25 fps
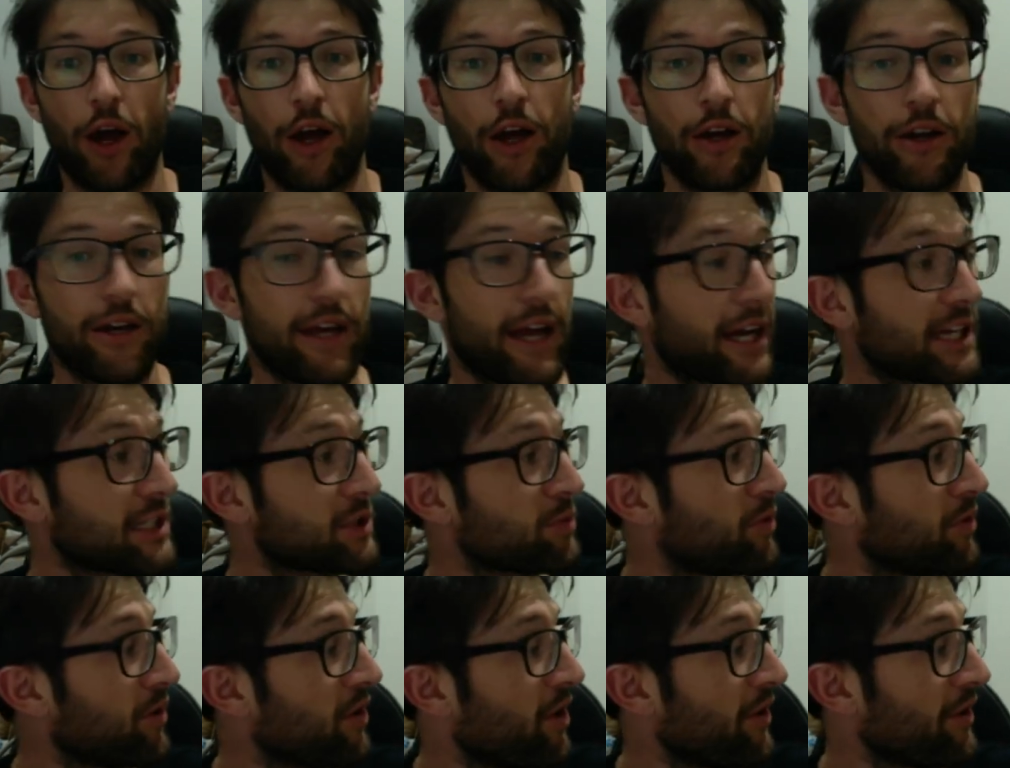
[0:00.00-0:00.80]
Next,
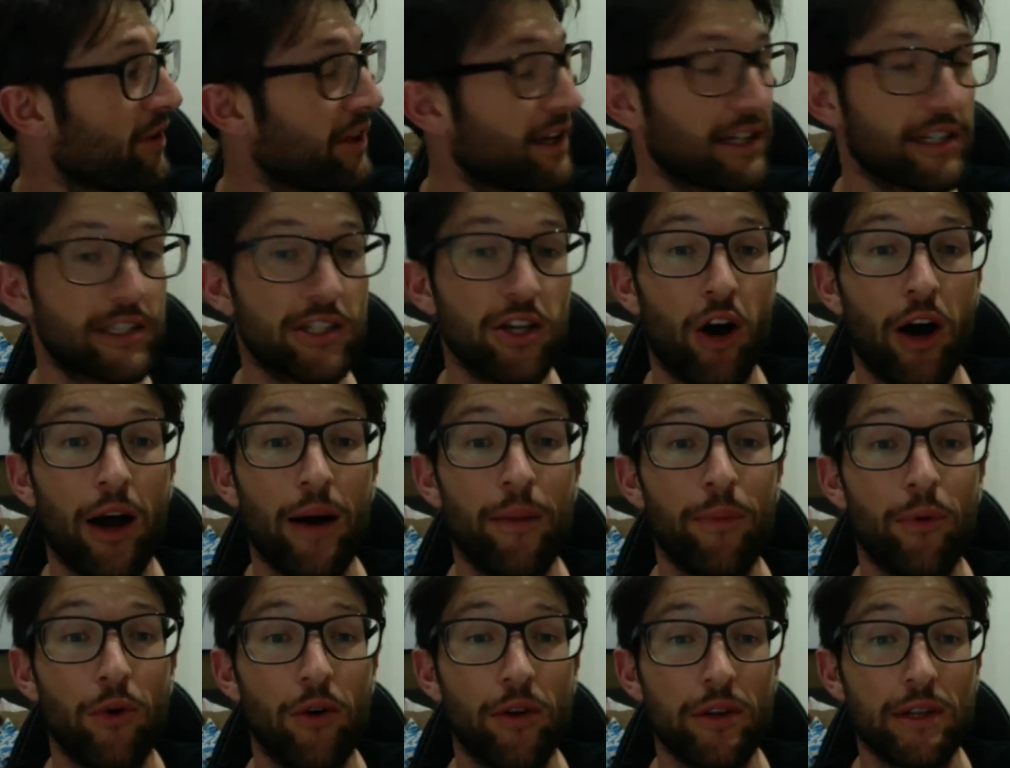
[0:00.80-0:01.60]
we've got this. I
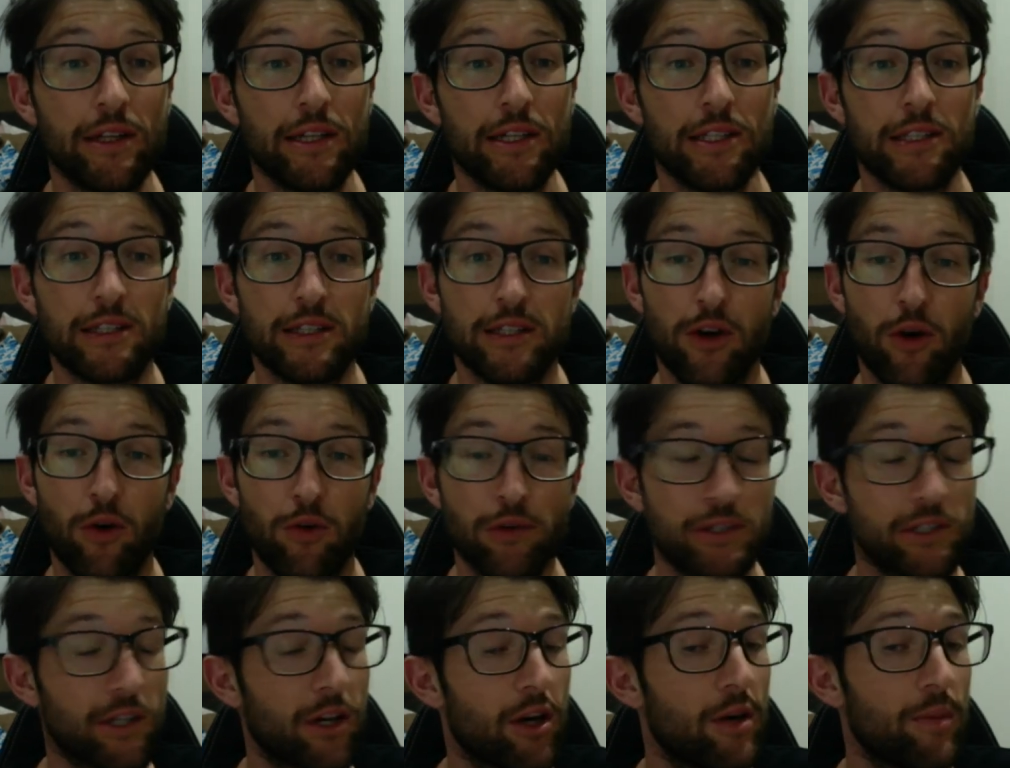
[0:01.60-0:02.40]
bought this
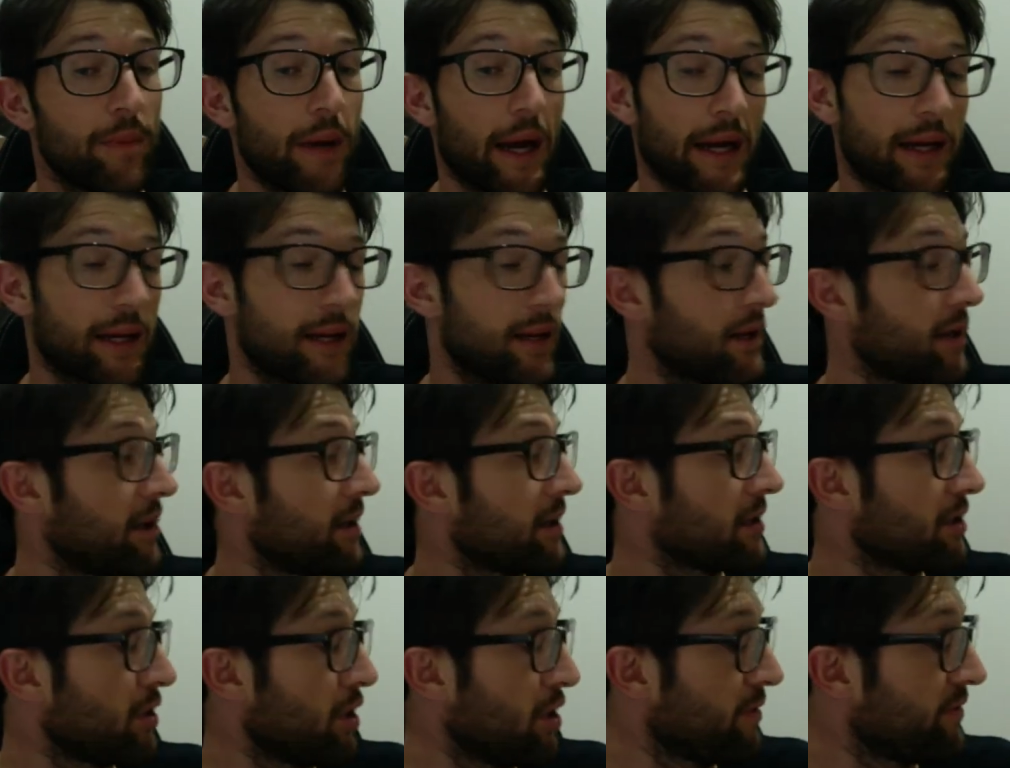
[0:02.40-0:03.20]
also back in
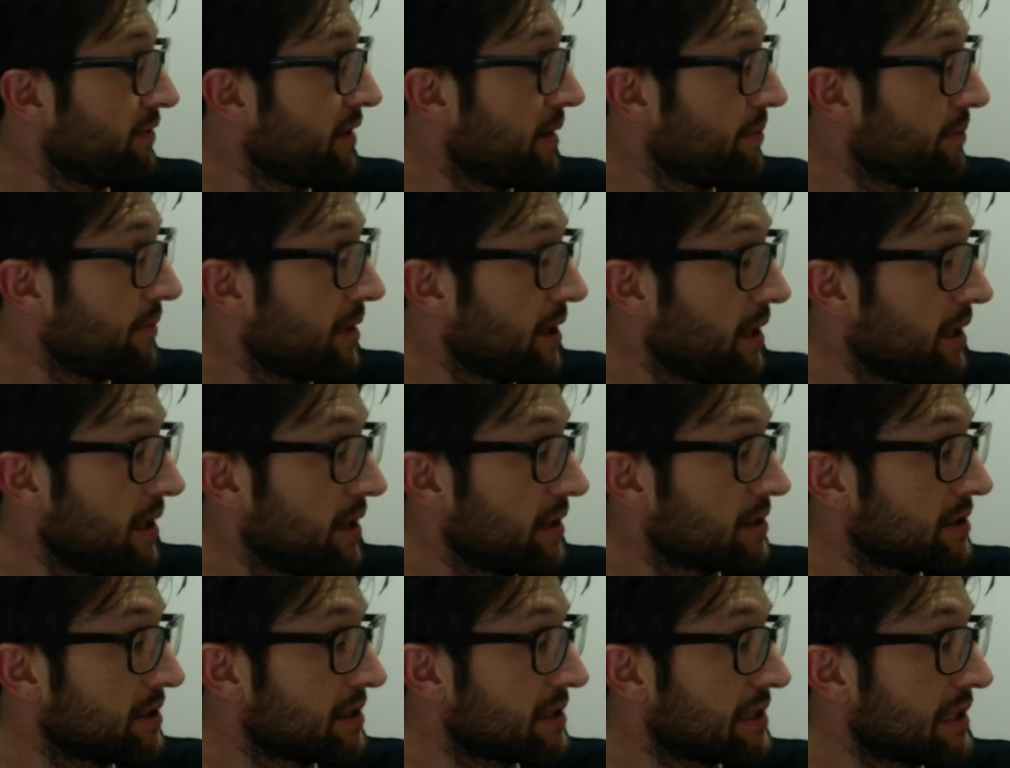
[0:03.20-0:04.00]
like
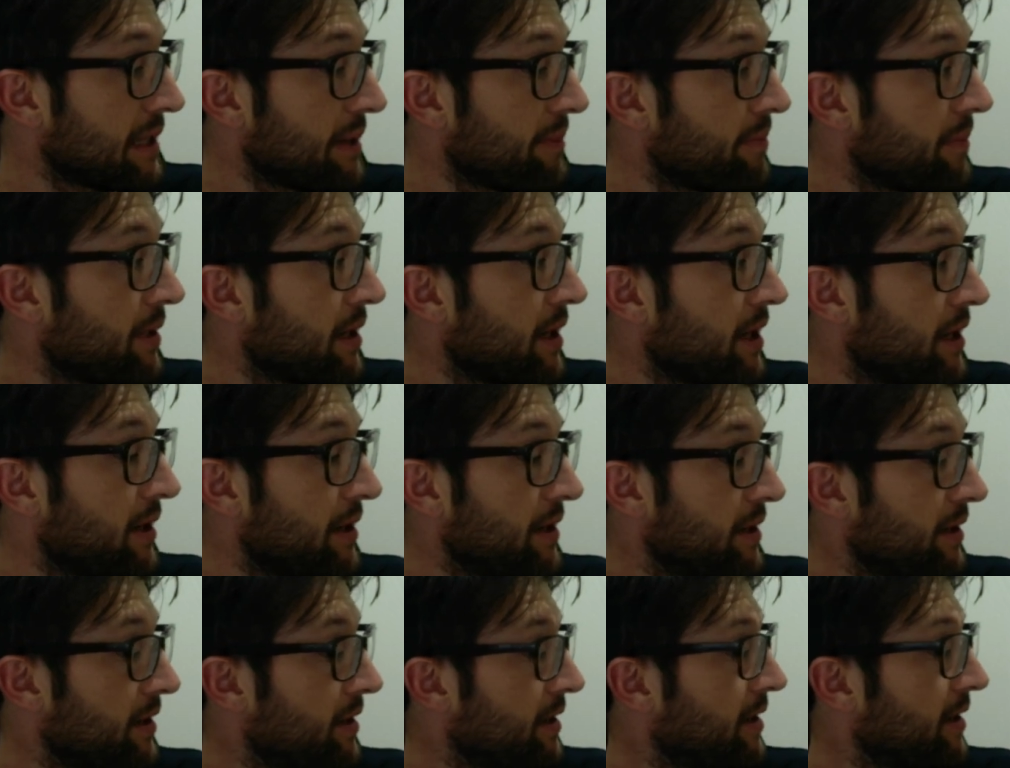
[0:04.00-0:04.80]
November, December.
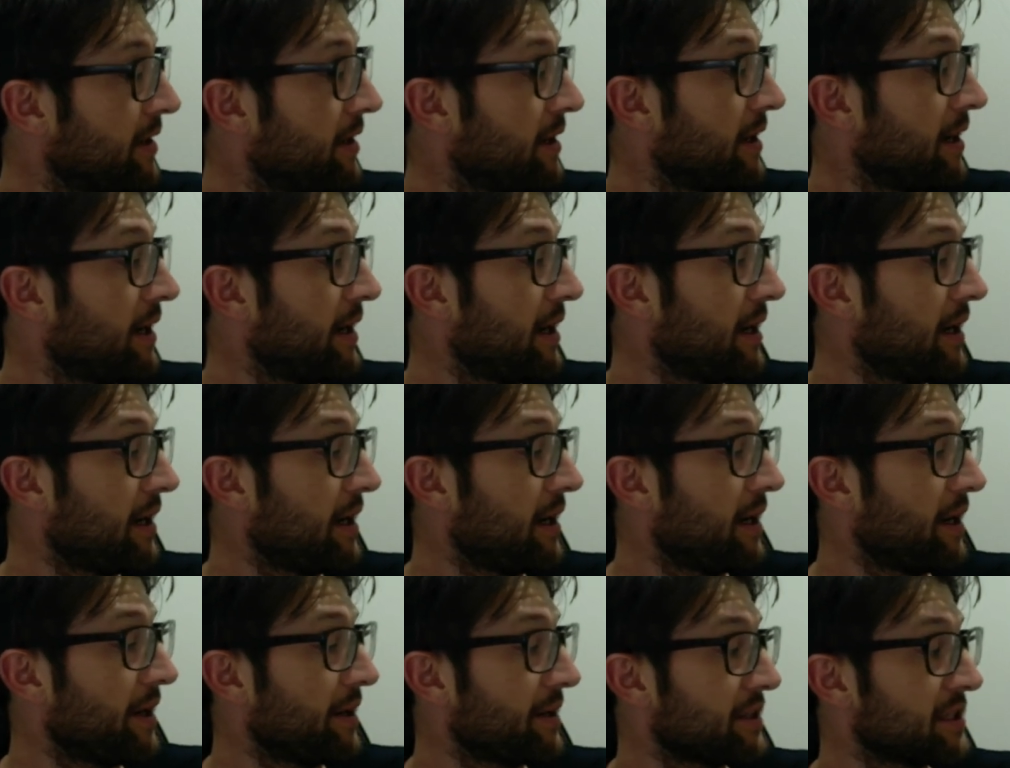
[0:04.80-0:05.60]

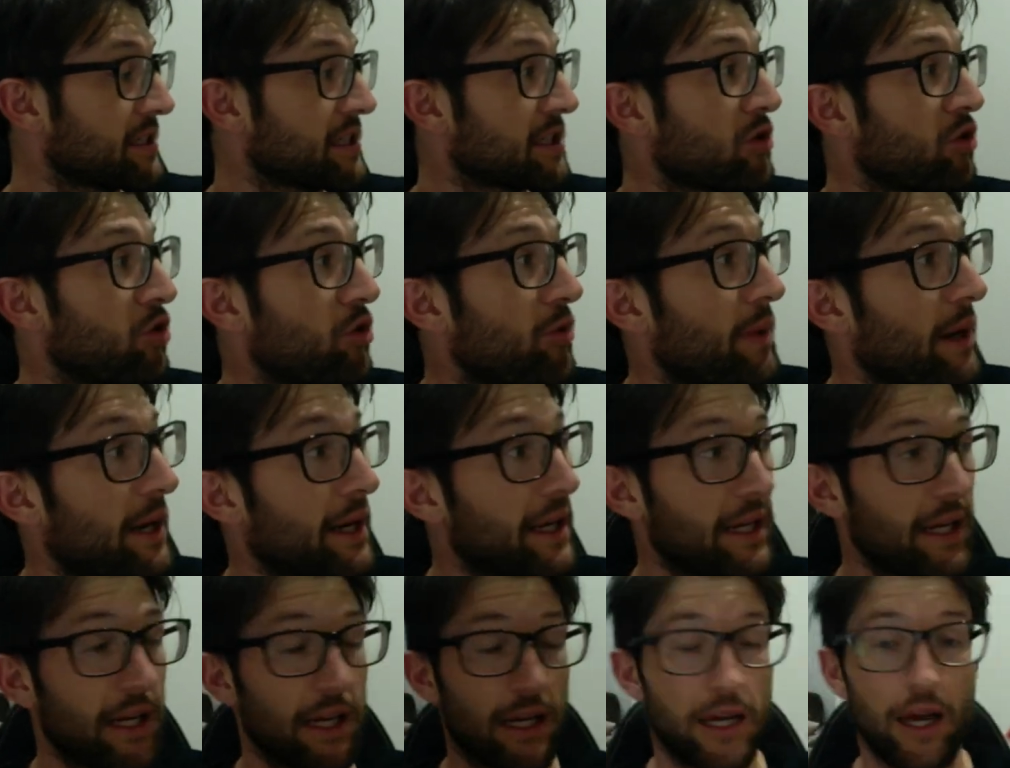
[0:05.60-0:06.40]
The
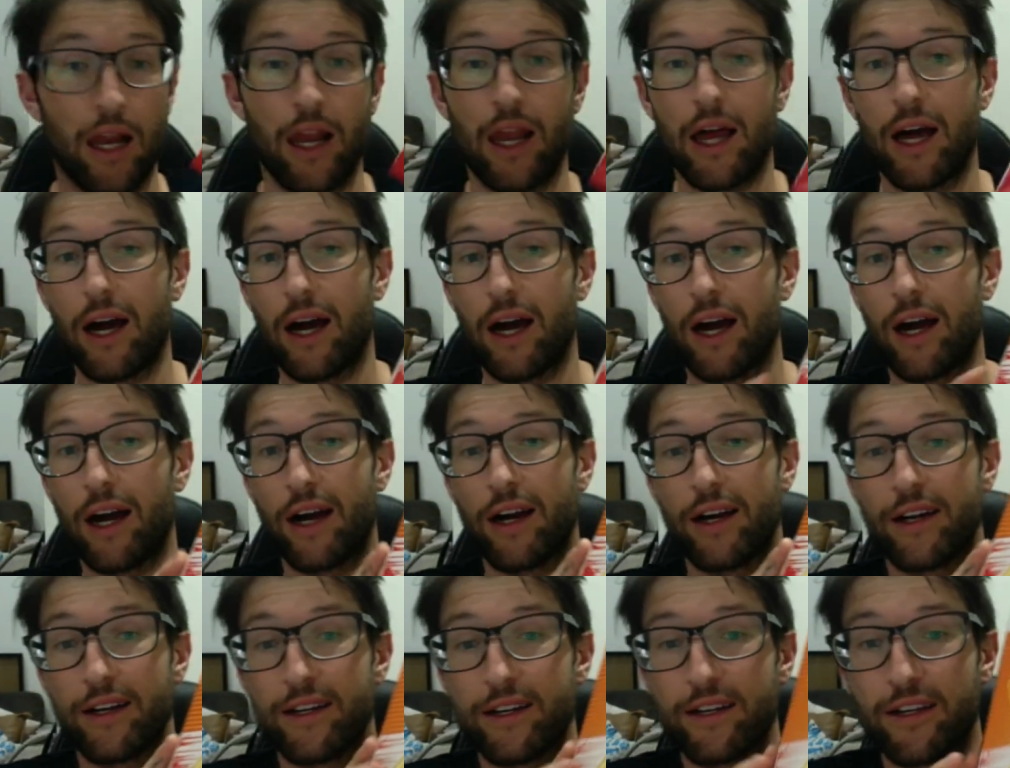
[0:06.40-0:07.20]
Scorbunny Galar
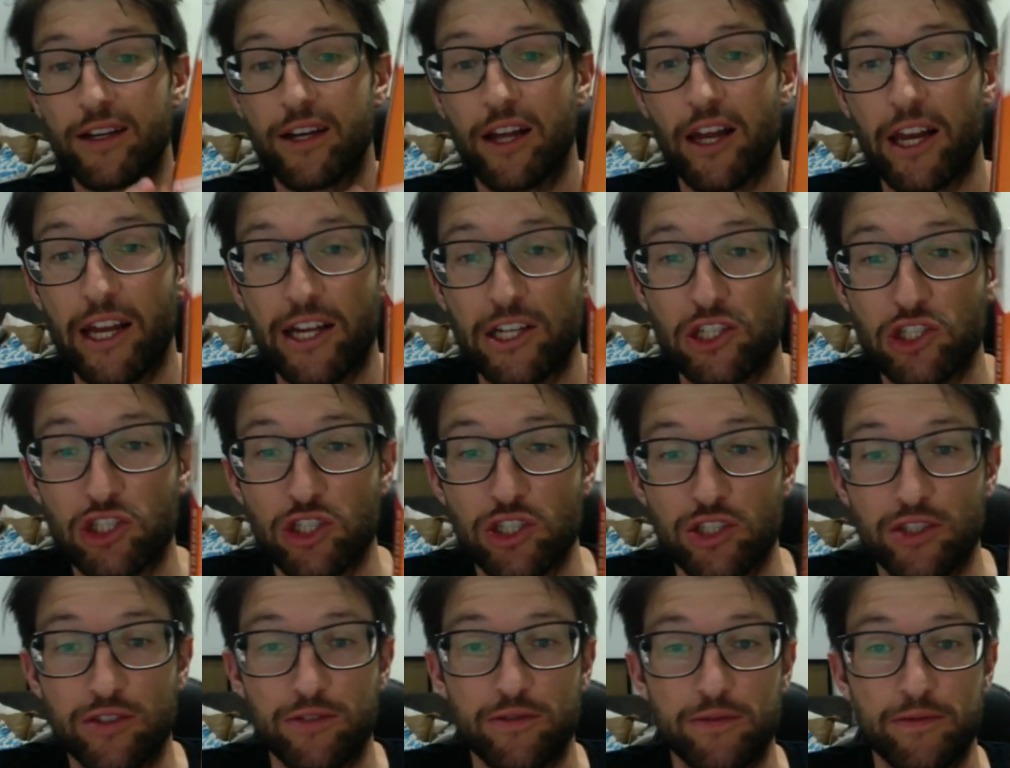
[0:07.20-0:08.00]

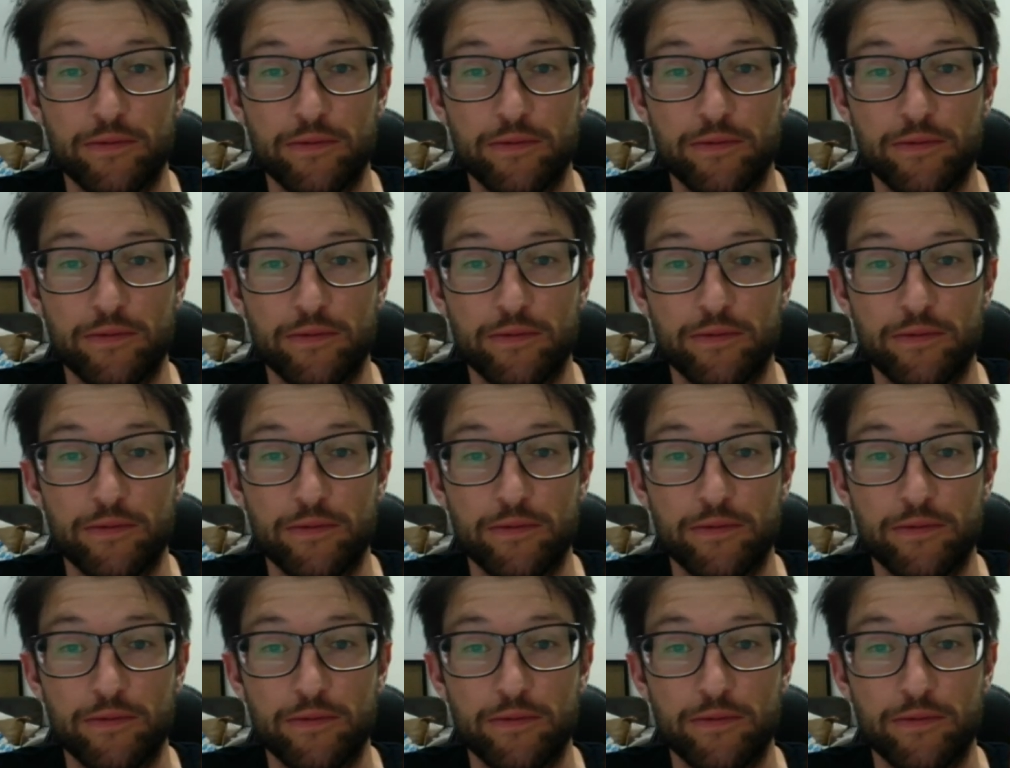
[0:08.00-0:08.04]
collection.